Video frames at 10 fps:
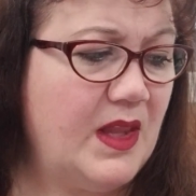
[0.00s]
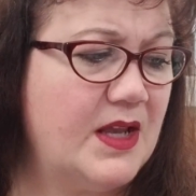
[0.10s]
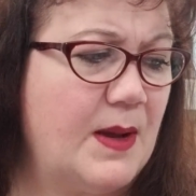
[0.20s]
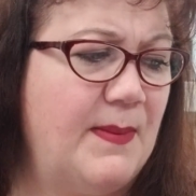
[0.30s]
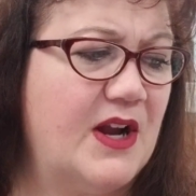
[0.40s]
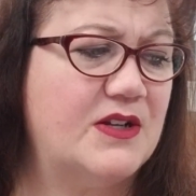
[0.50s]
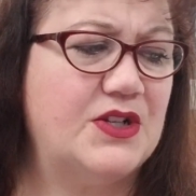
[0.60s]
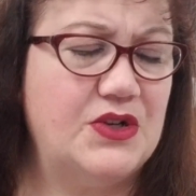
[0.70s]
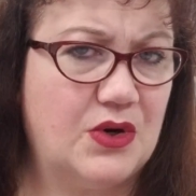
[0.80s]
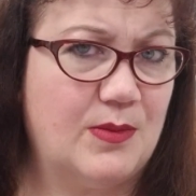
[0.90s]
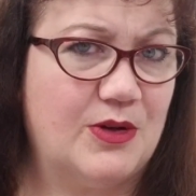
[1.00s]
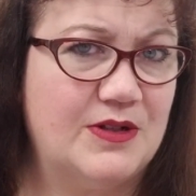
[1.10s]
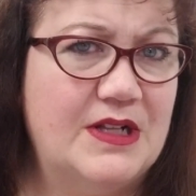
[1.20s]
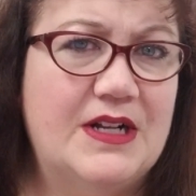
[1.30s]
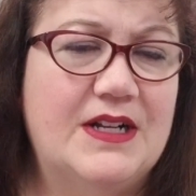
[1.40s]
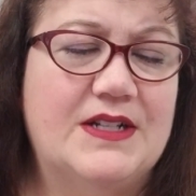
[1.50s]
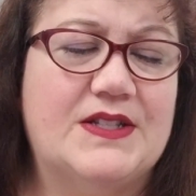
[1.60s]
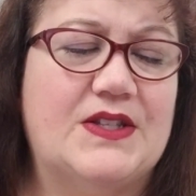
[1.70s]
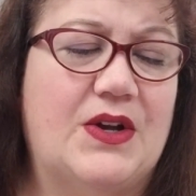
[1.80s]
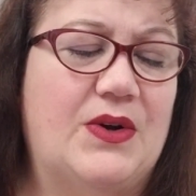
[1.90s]
compared to normal.
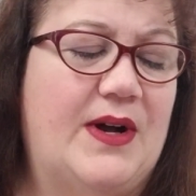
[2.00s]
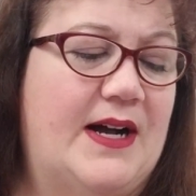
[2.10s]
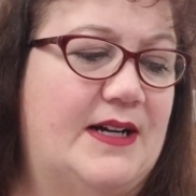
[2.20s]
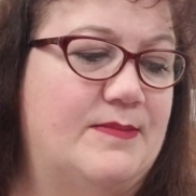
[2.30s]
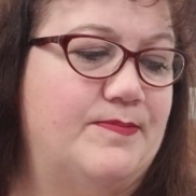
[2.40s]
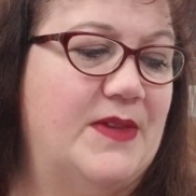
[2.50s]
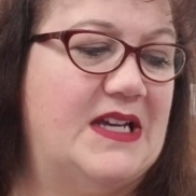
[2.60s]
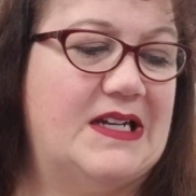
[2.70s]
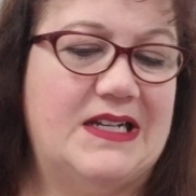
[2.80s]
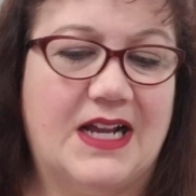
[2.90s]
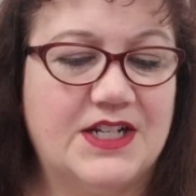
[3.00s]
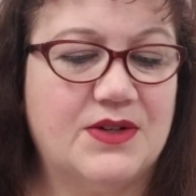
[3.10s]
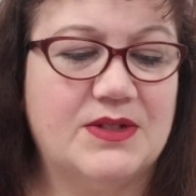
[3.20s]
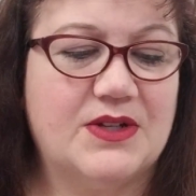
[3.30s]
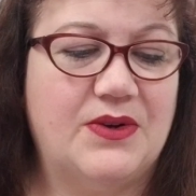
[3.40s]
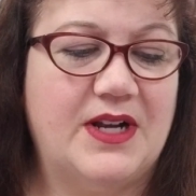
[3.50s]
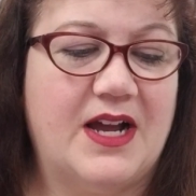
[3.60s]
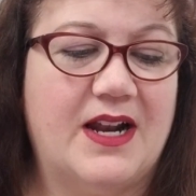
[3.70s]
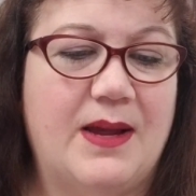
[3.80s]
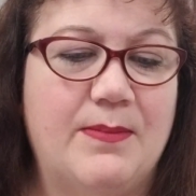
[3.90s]
So, um, not sure what's going
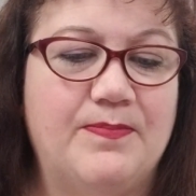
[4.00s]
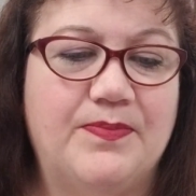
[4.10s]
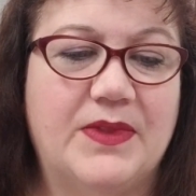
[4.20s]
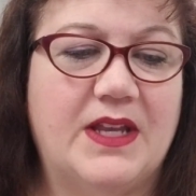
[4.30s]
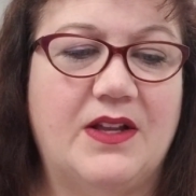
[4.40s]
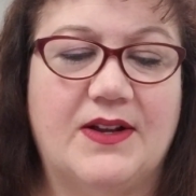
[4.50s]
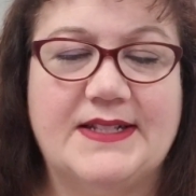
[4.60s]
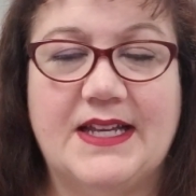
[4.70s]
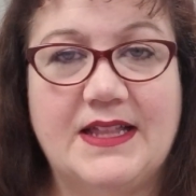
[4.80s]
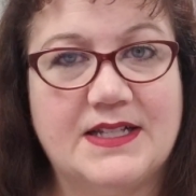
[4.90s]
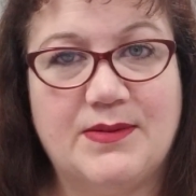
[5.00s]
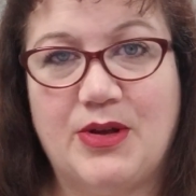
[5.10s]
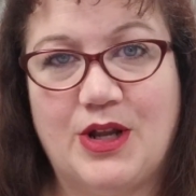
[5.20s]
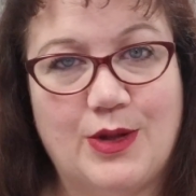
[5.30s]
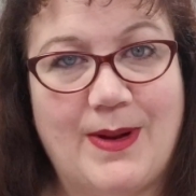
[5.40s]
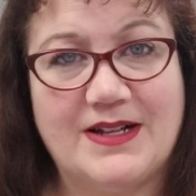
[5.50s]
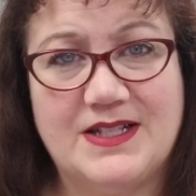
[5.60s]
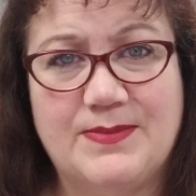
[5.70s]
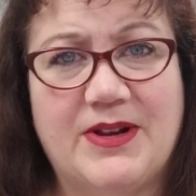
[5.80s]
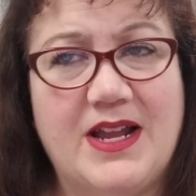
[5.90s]
on. I'm, you know, I say this about other
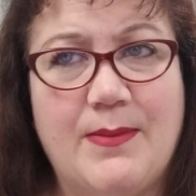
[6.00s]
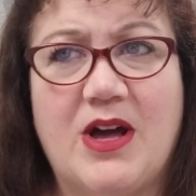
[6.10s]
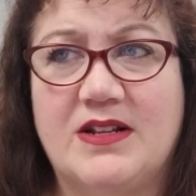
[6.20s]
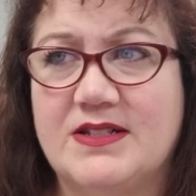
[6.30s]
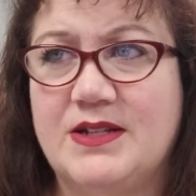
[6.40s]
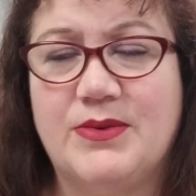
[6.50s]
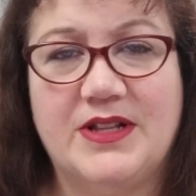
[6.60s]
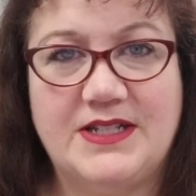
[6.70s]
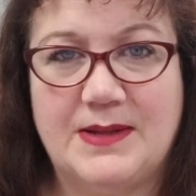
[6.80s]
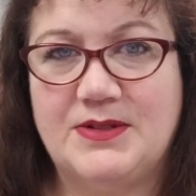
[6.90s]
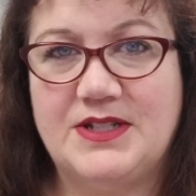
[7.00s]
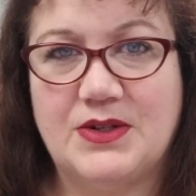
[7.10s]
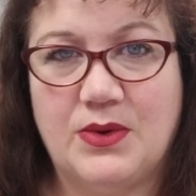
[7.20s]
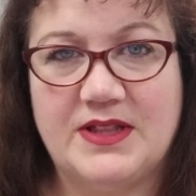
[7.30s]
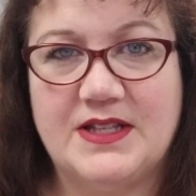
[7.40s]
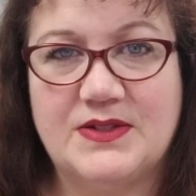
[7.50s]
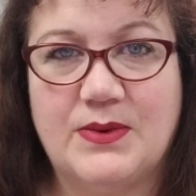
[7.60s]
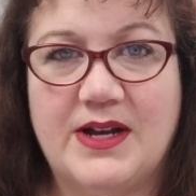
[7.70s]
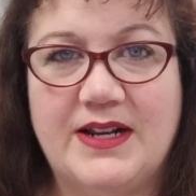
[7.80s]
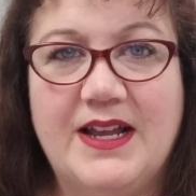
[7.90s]
boxes, but I am honestly really tempted to quit this
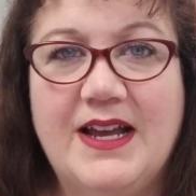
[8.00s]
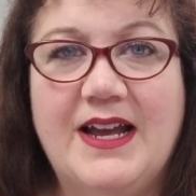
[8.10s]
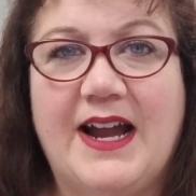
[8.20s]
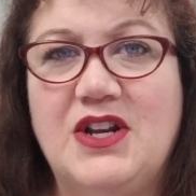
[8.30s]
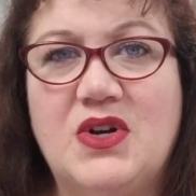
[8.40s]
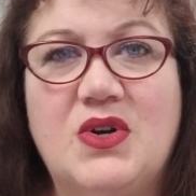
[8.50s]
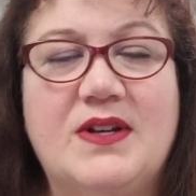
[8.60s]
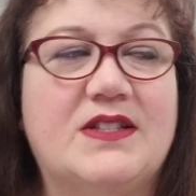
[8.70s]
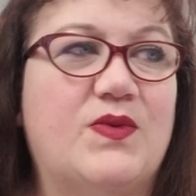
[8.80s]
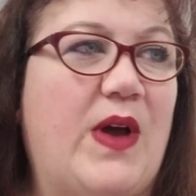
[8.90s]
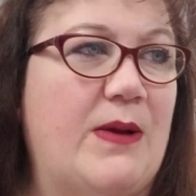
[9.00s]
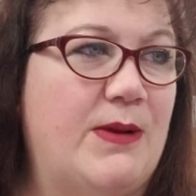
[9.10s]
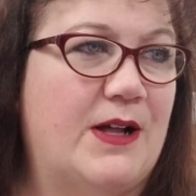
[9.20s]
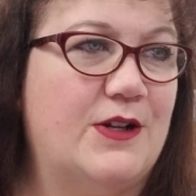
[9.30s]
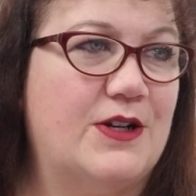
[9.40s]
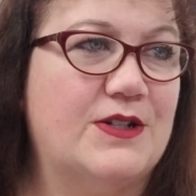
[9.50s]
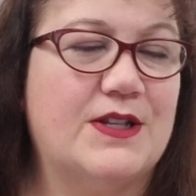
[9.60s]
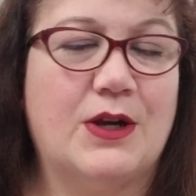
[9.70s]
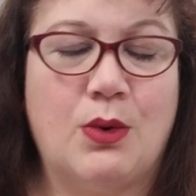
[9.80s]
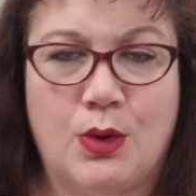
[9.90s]
one. I know it's five dollars
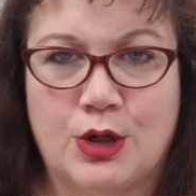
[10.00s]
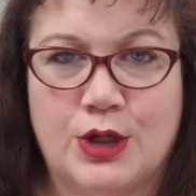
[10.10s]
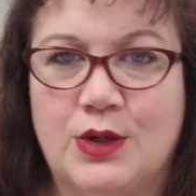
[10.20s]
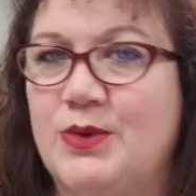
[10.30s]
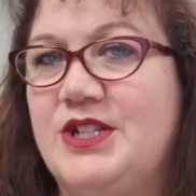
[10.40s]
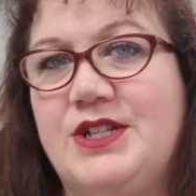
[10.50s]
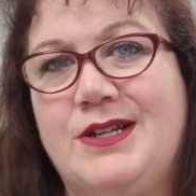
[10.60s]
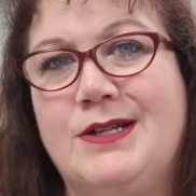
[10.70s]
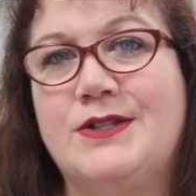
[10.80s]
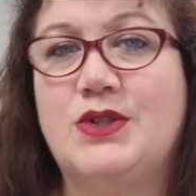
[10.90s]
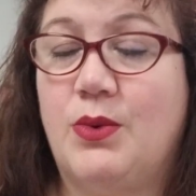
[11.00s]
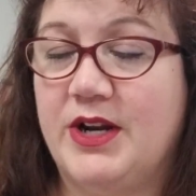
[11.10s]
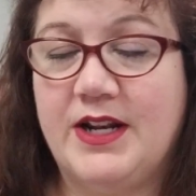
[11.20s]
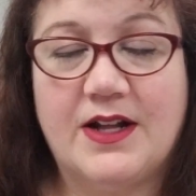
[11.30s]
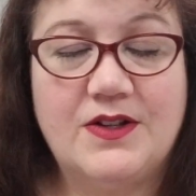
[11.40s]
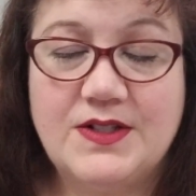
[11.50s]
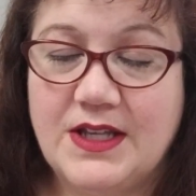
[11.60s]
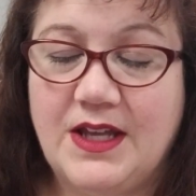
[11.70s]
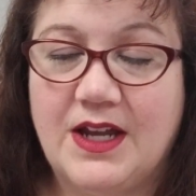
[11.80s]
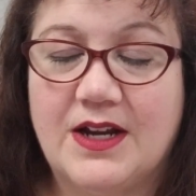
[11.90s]
a quarter, which is twenty dollars a
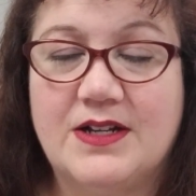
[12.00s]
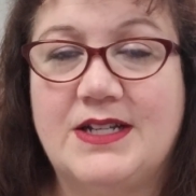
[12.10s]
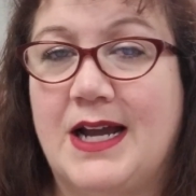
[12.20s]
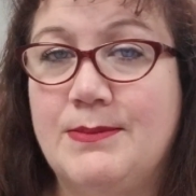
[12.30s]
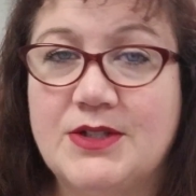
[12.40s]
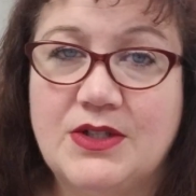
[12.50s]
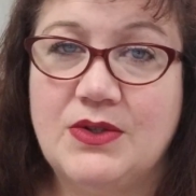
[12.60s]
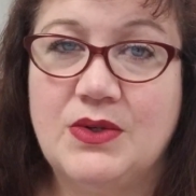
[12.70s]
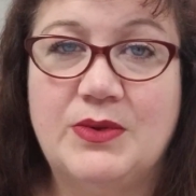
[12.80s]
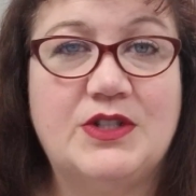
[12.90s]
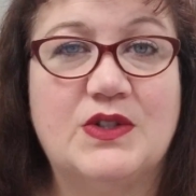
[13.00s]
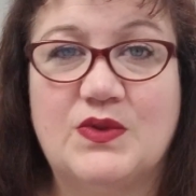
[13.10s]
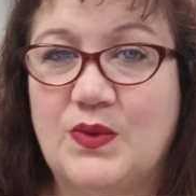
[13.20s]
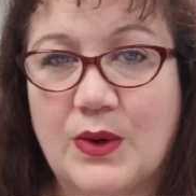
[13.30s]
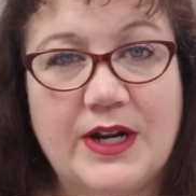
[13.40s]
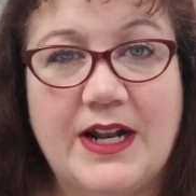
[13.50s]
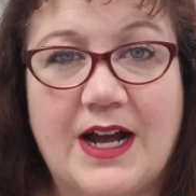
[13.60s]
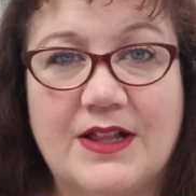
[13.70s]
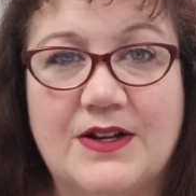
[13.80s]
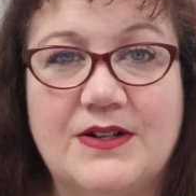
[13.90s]
year, times two, which is forty
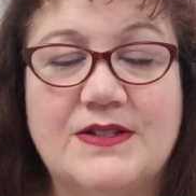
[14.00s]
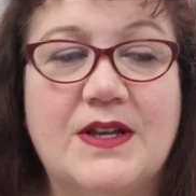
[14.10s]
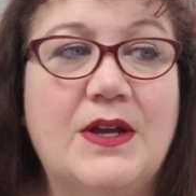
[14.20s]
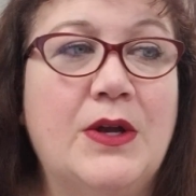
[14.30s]
dollars,